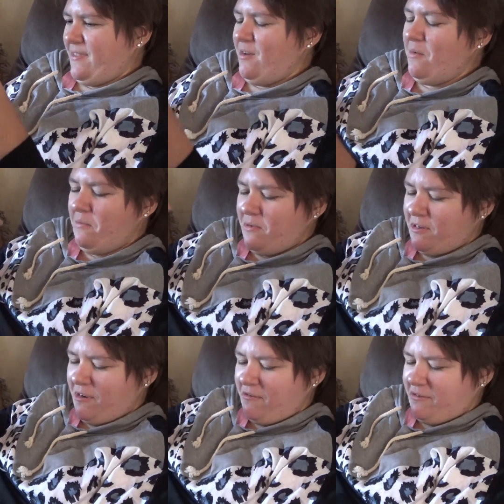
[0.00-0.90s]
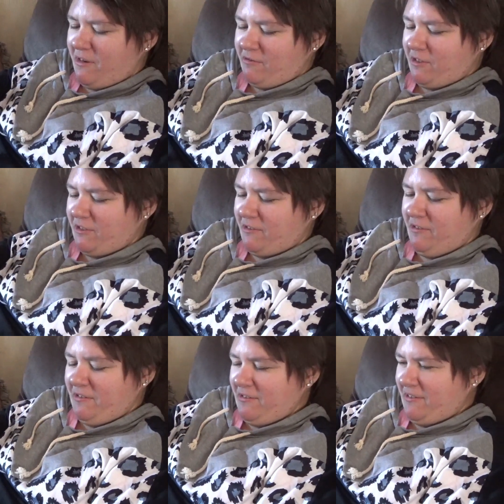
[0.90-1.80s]
You want to put on, don't you?
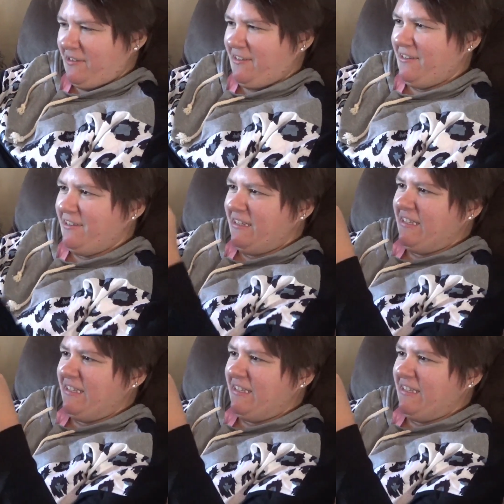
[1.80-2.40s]
Uh-huh.